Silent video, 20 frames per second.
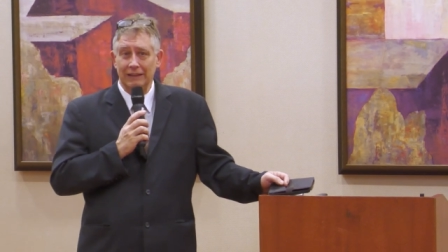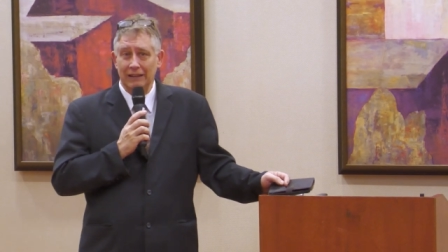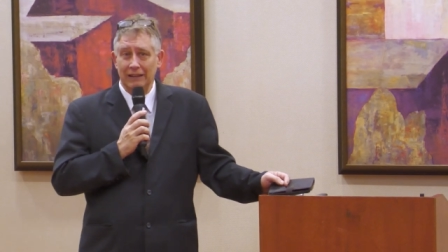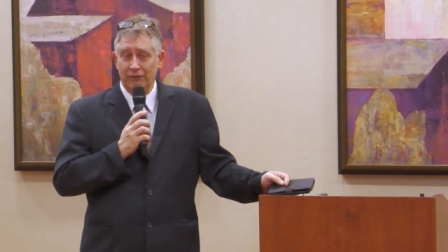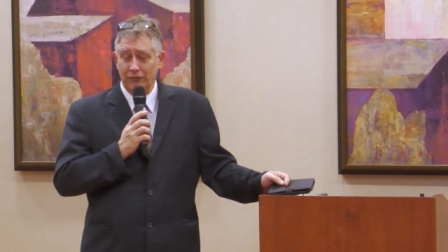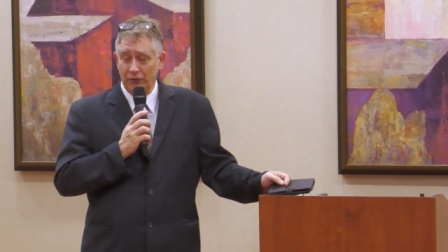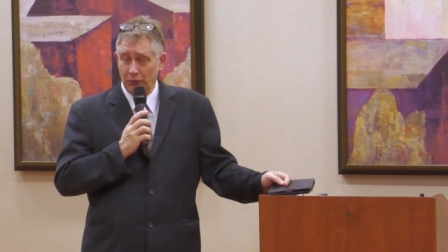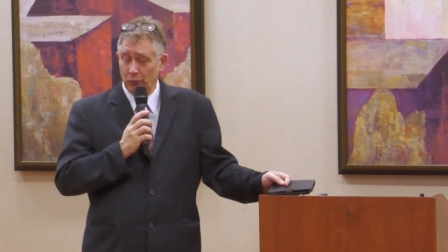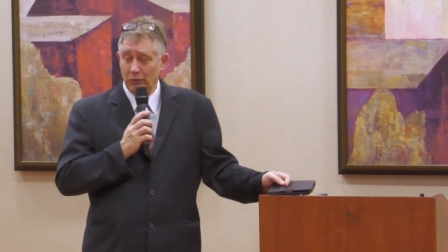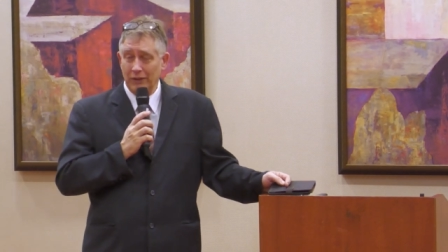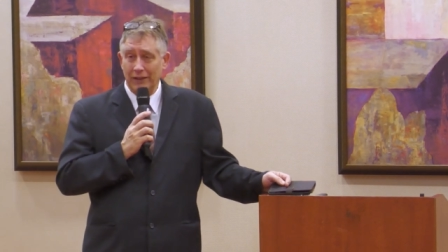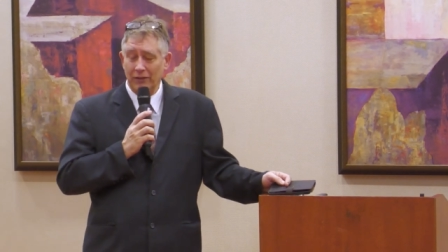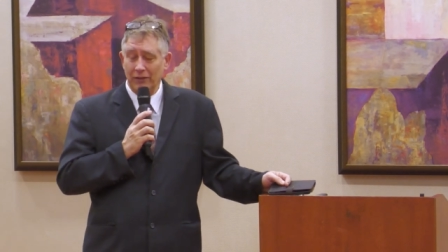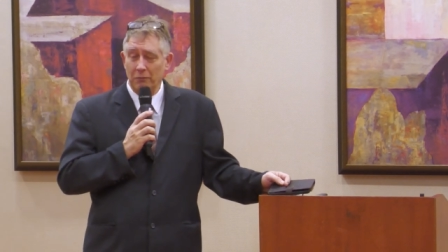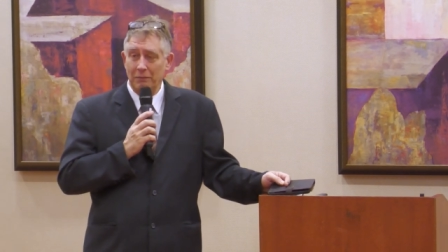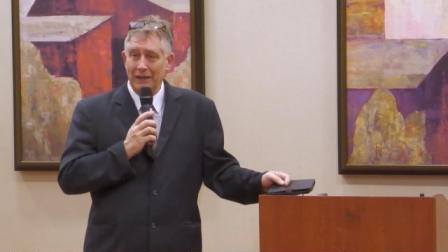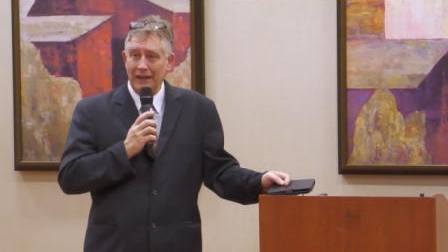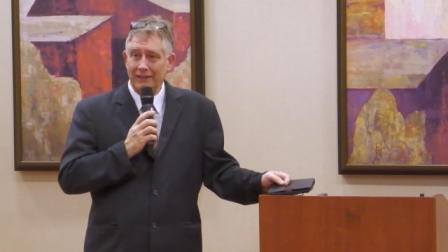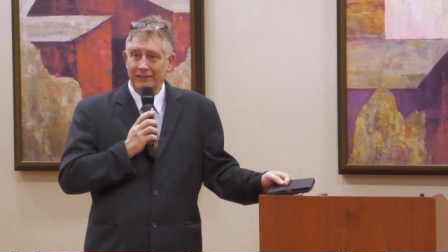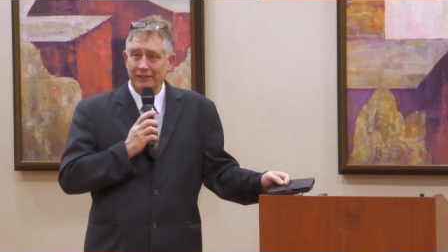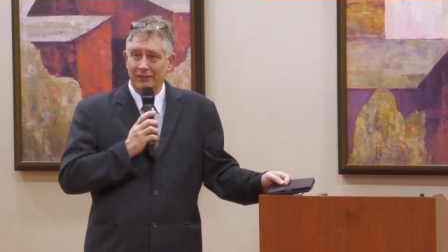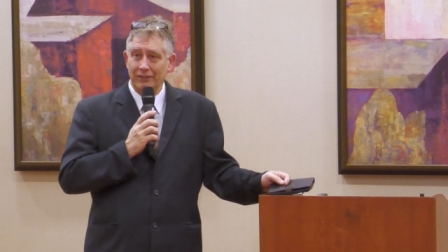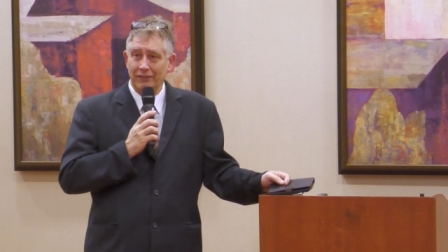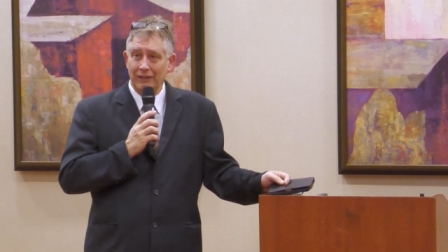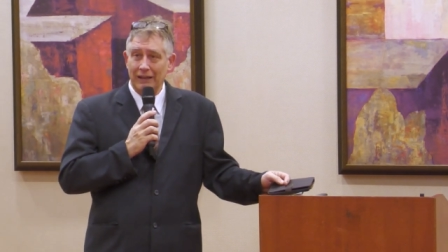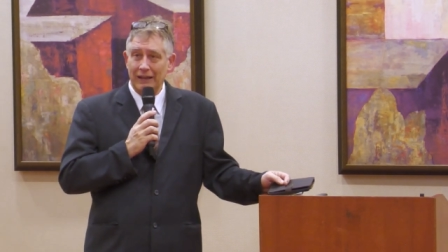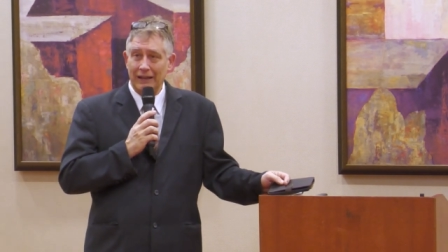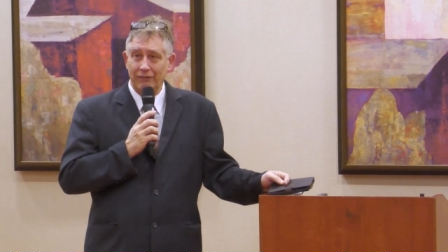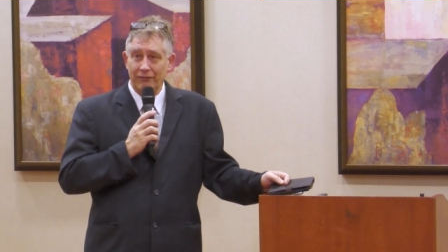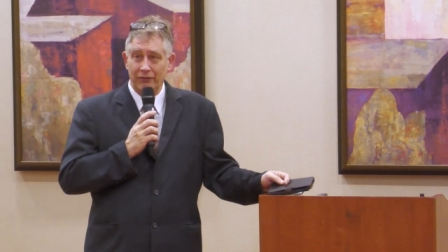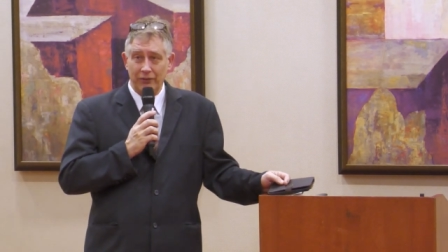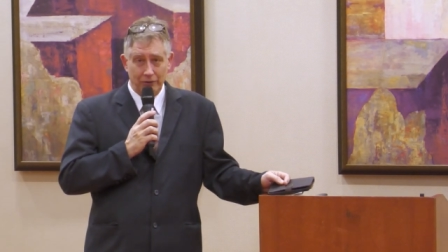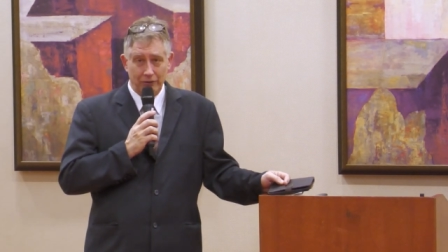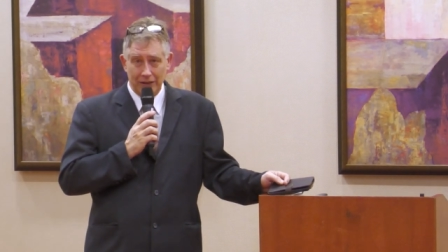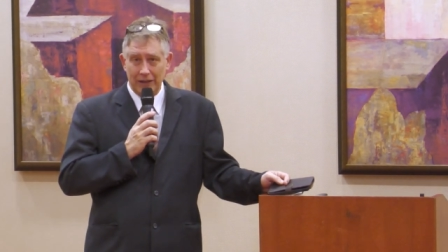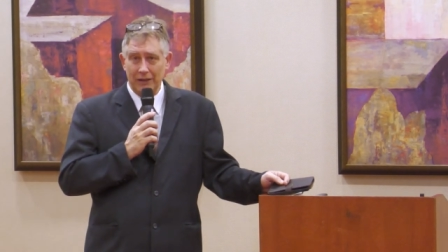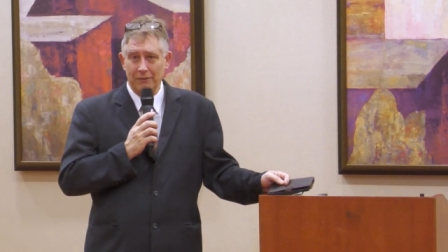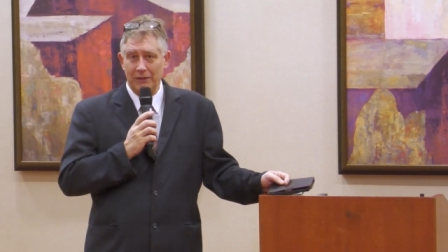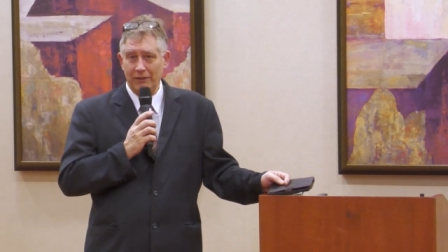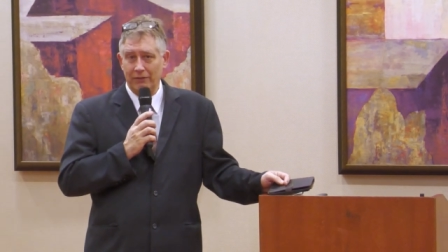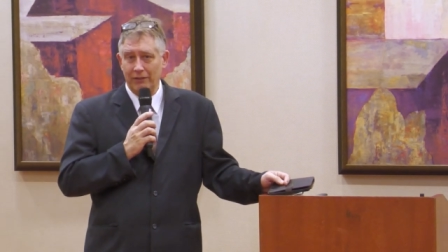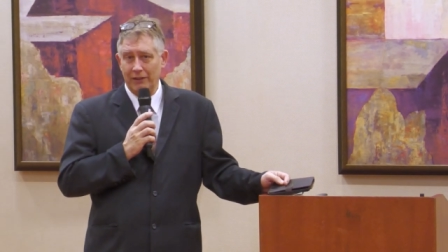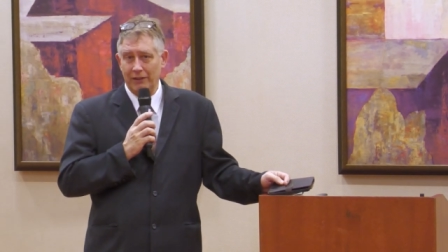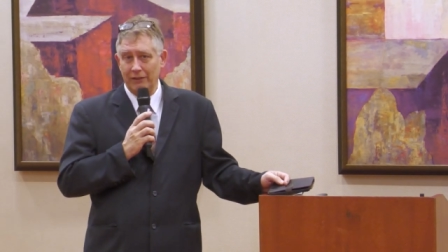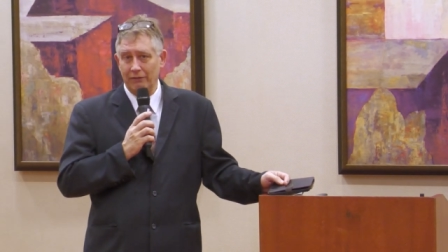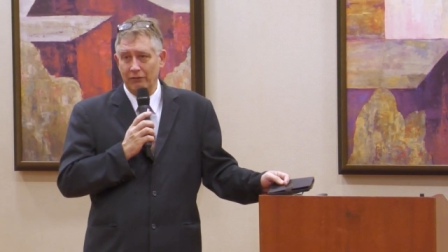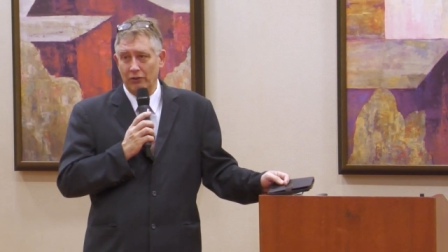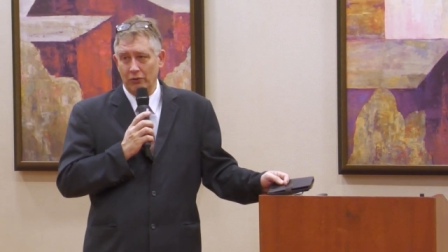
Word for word: If you want to go back to your life, you got to be very